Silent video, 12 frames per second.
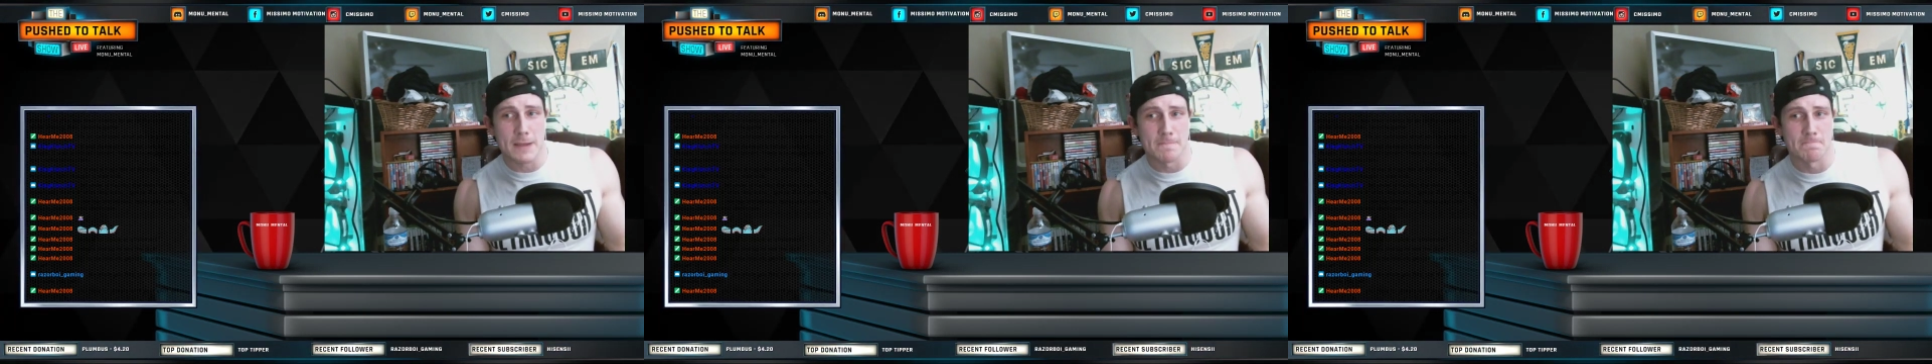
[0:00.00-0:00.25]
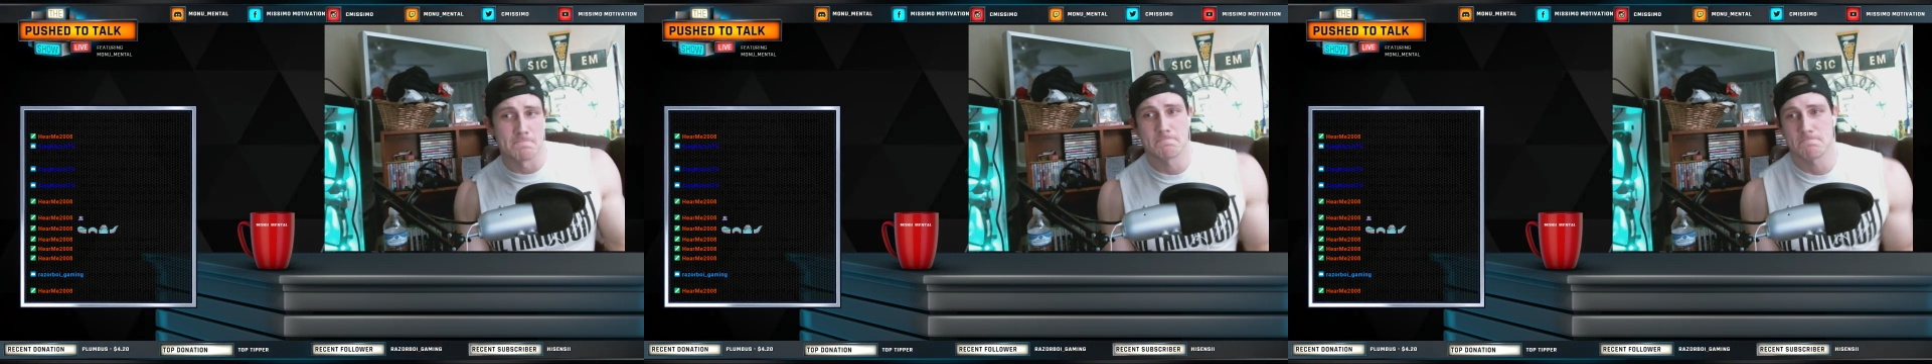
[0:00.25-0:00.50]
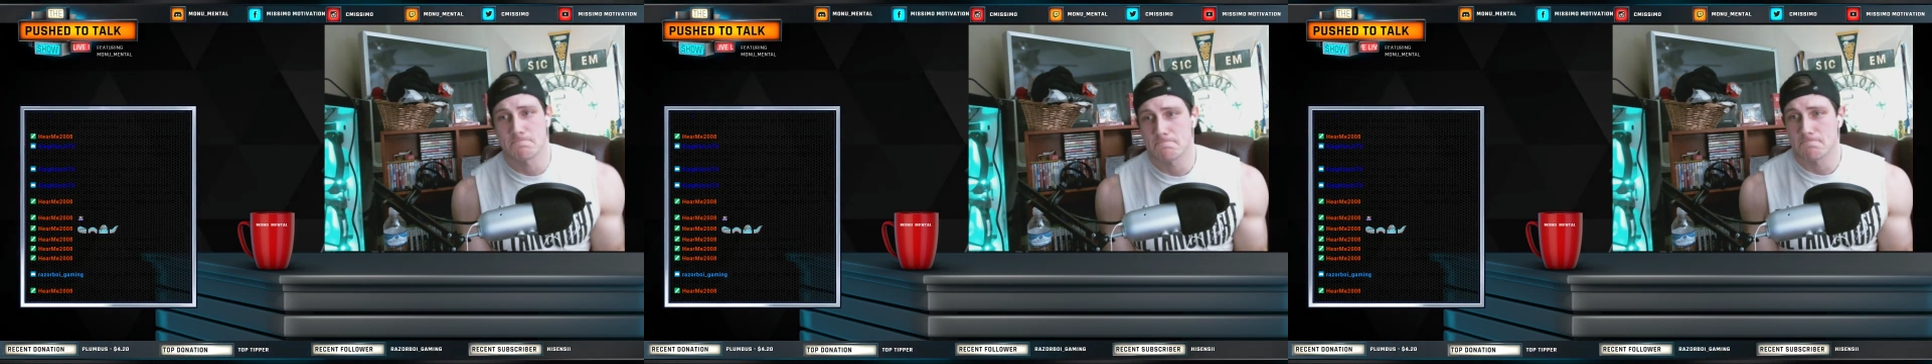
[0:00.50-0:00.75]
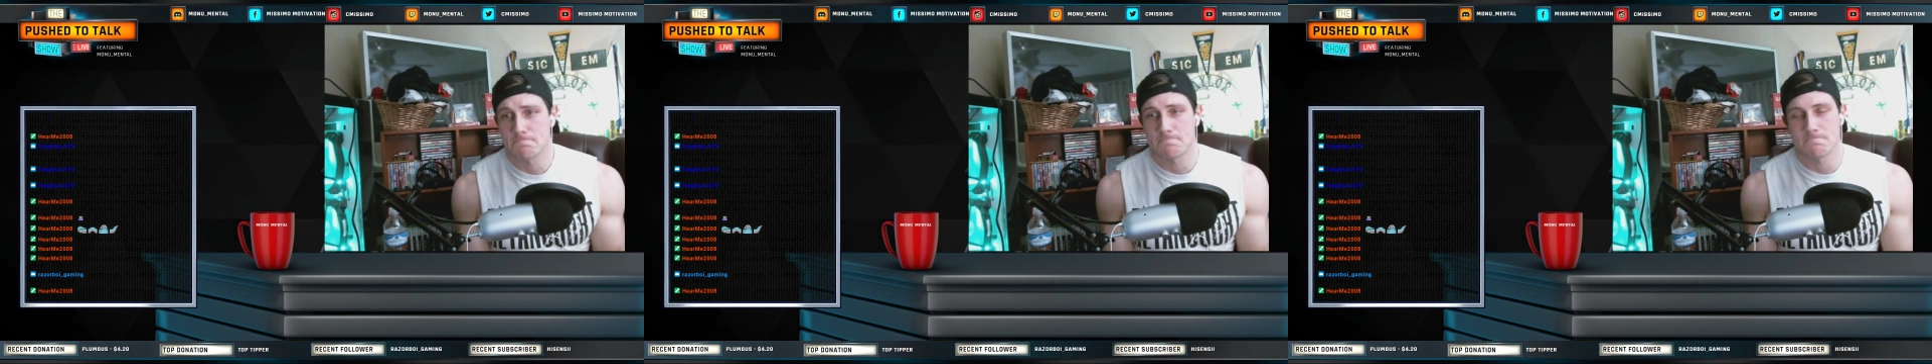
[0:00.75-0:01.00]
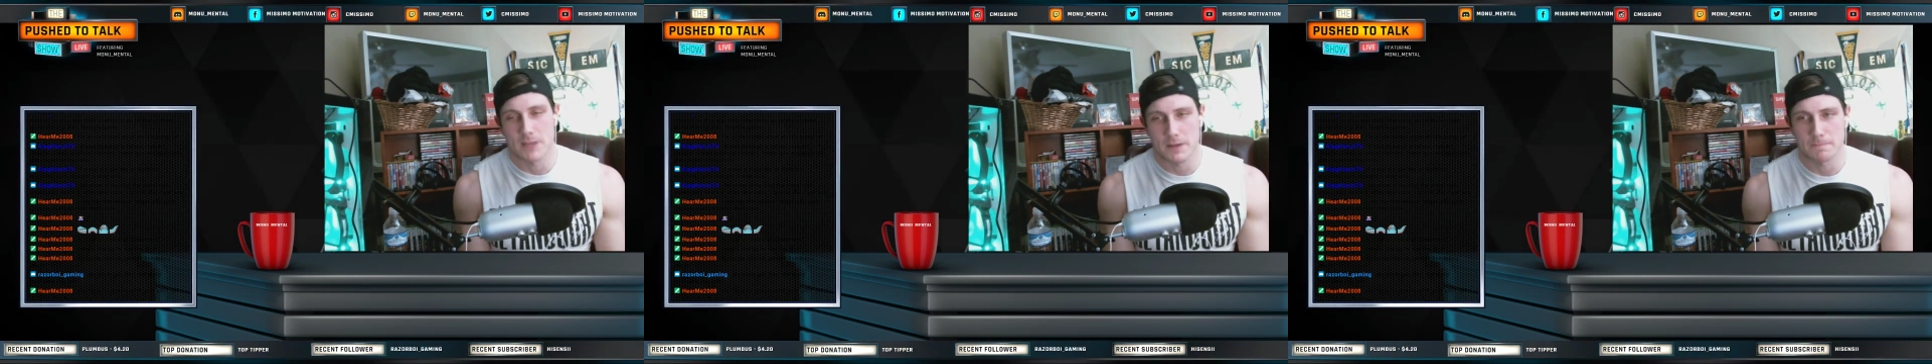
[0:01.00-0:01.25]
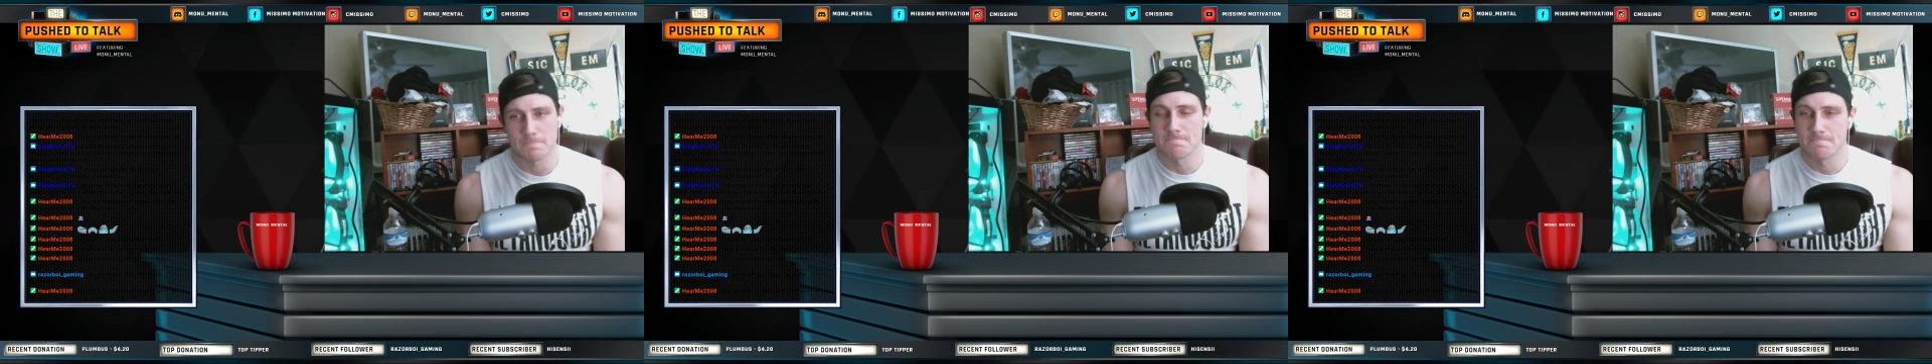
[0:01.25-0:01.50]
ask like, hey,
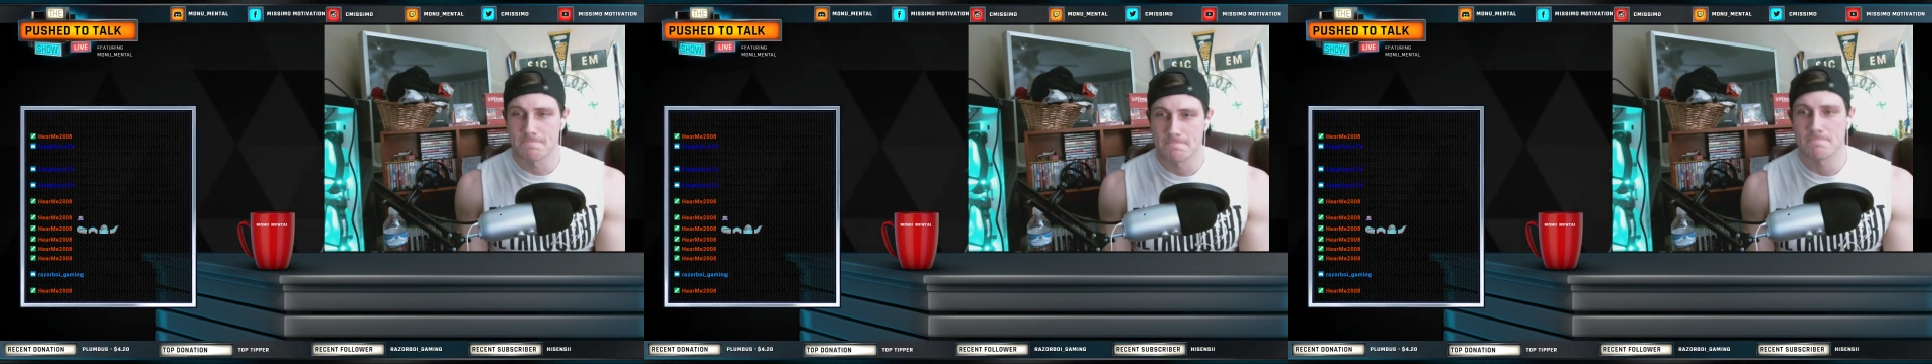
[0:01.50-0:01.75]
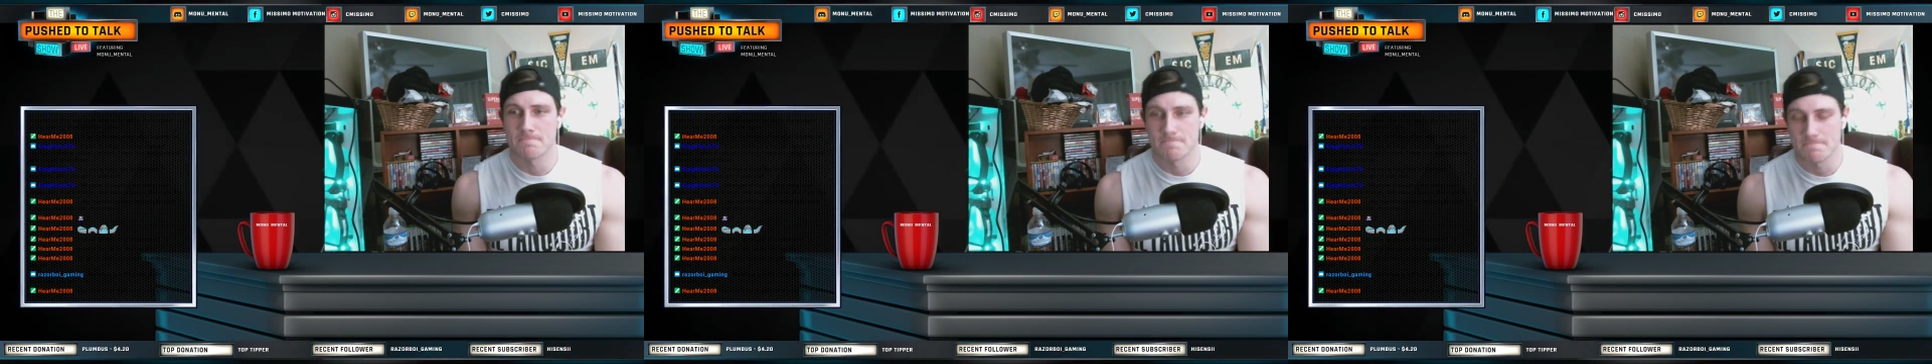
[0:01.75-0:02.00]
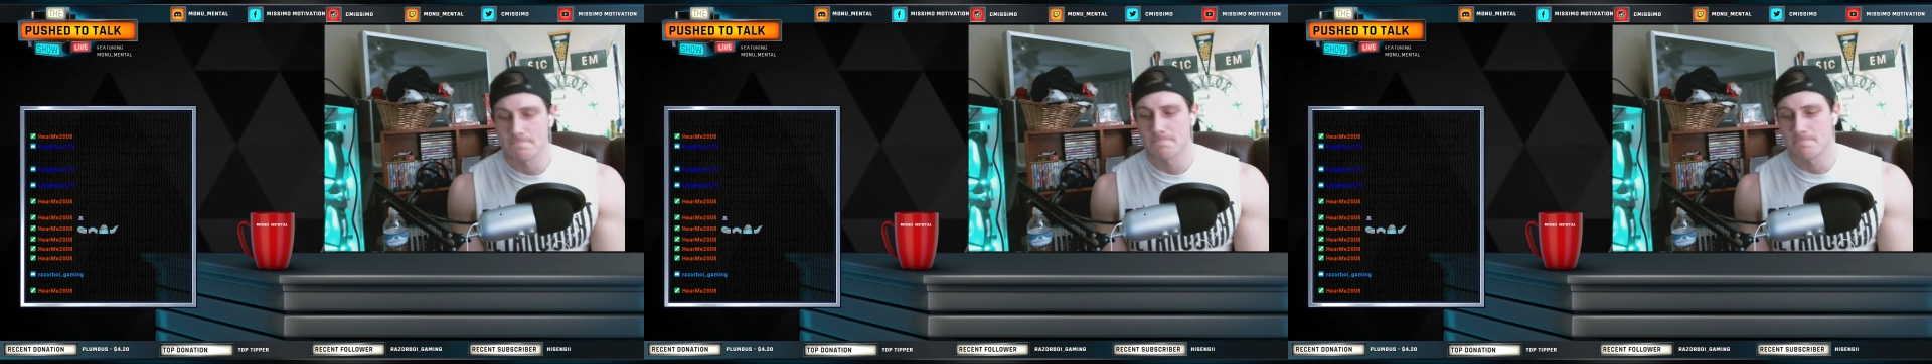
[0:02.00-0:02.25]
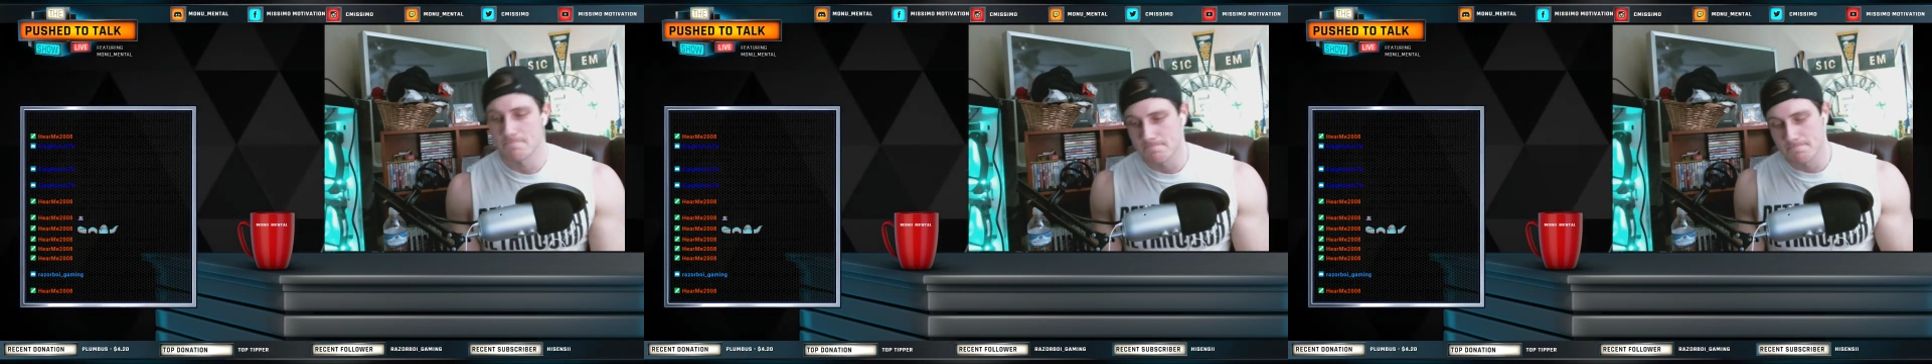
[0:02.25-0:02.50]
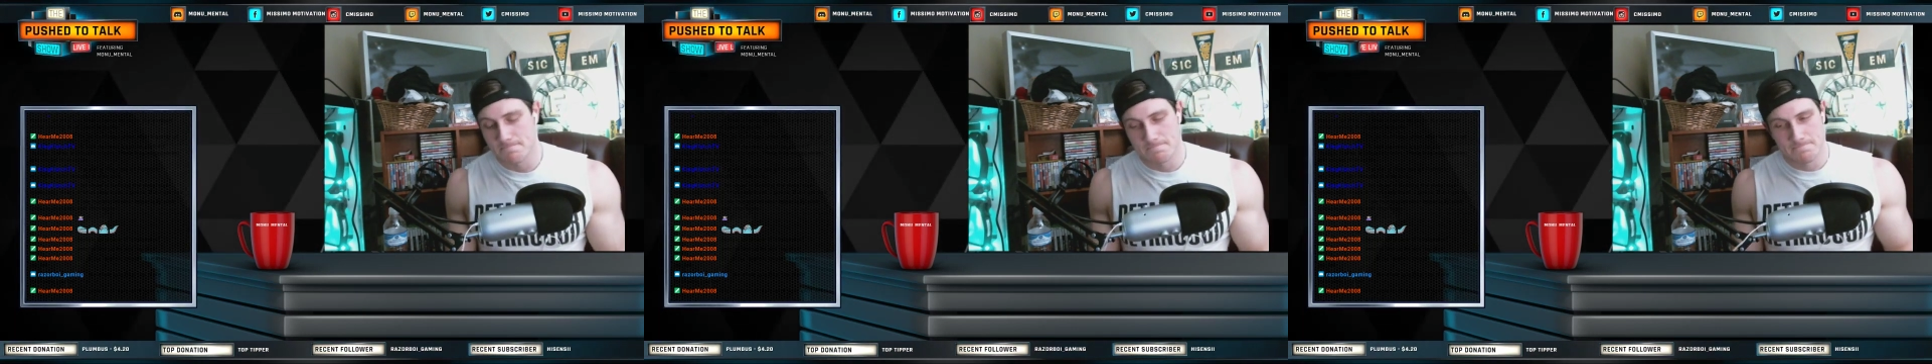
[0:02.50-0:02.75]
what's going on? Nothing.